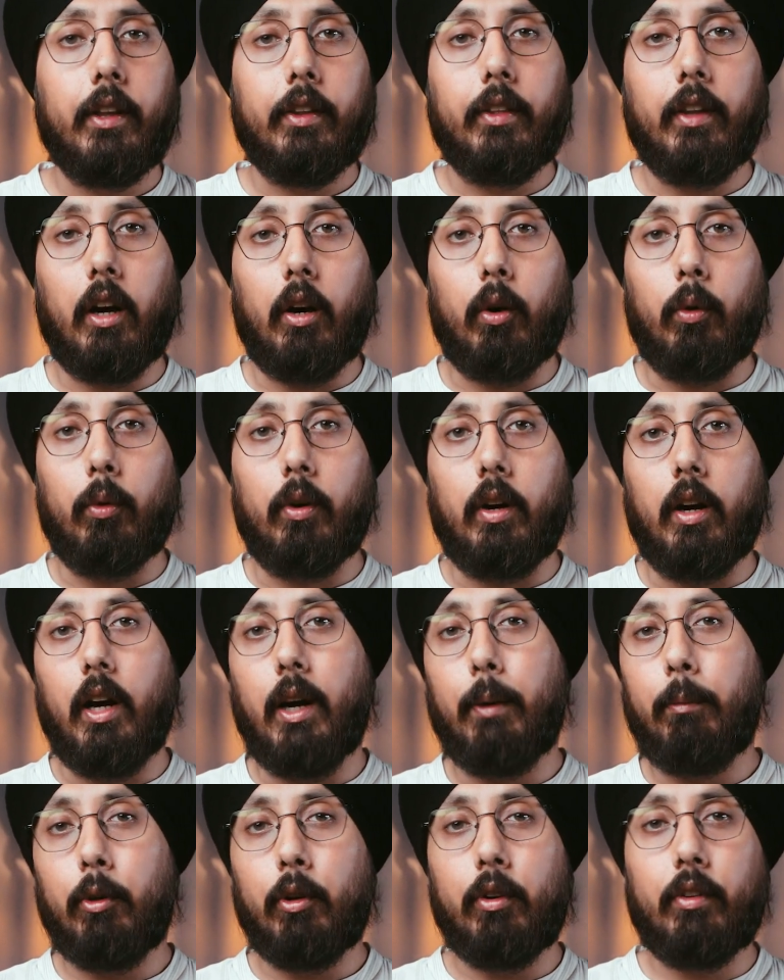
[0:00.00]
Now,
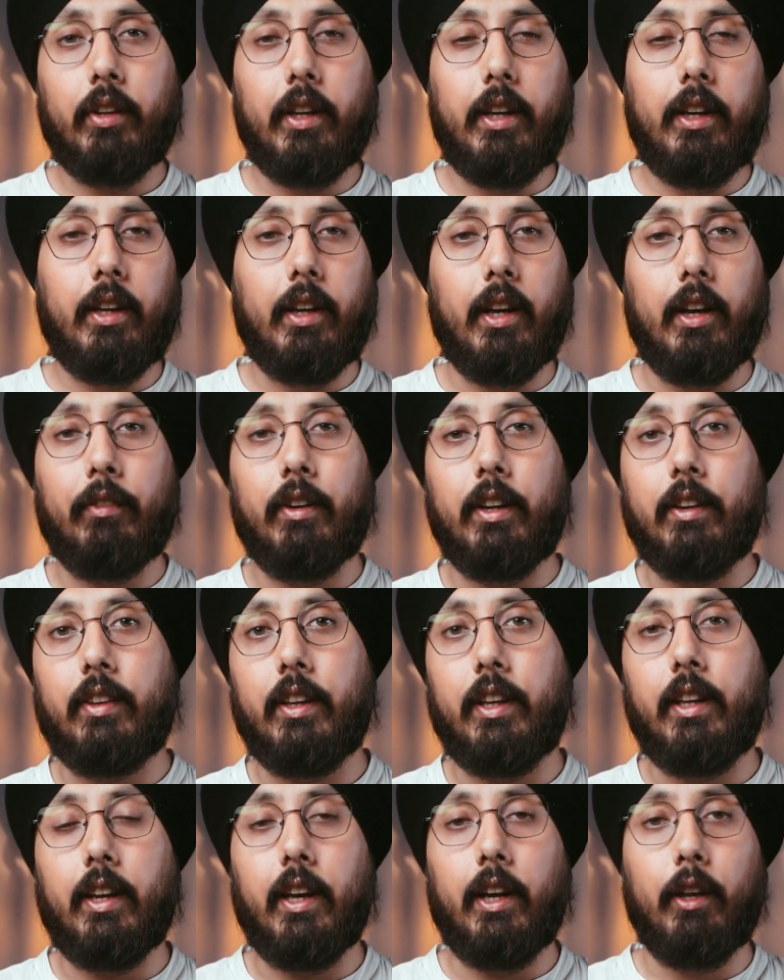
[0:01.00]
I'm not saying every
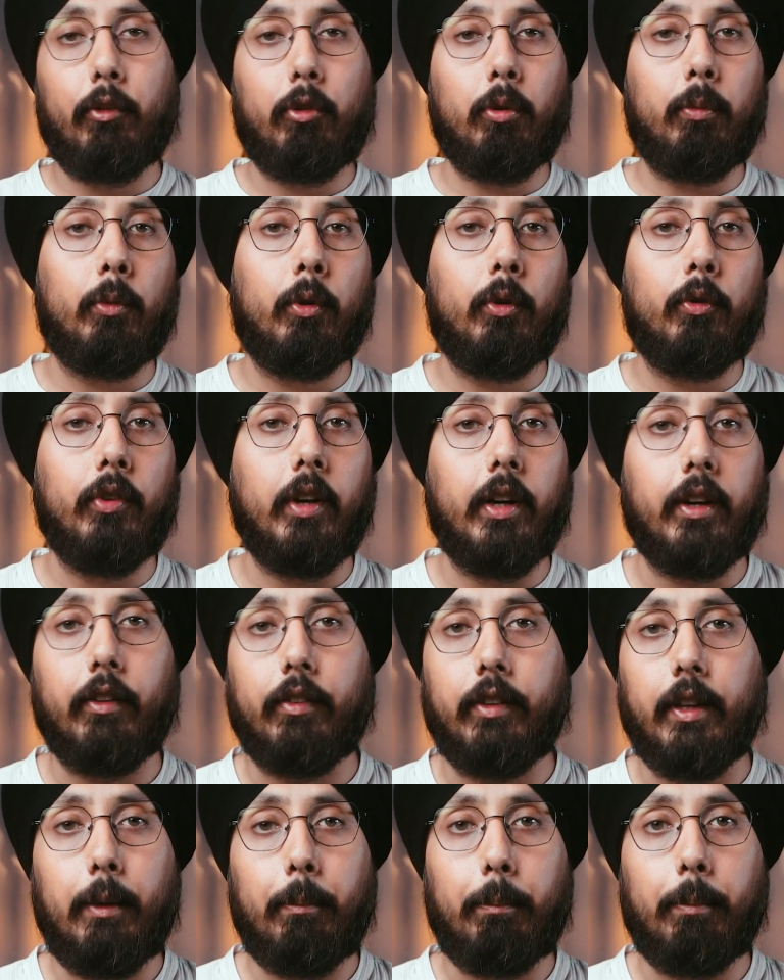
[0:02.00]
scene has to move at the
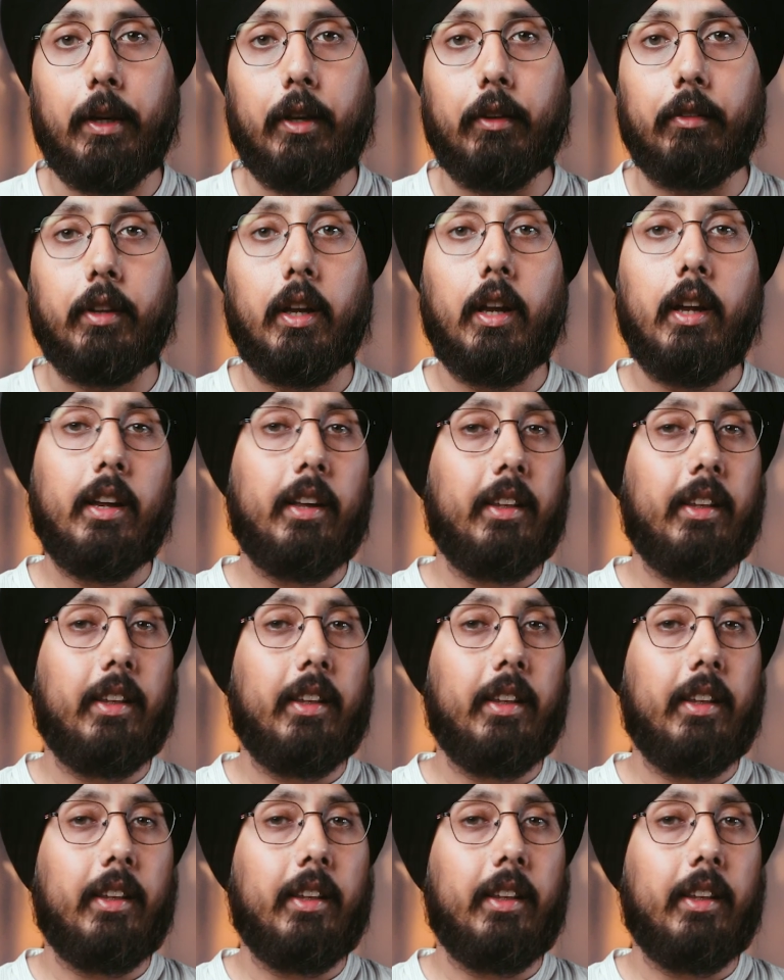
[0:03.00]
same pace.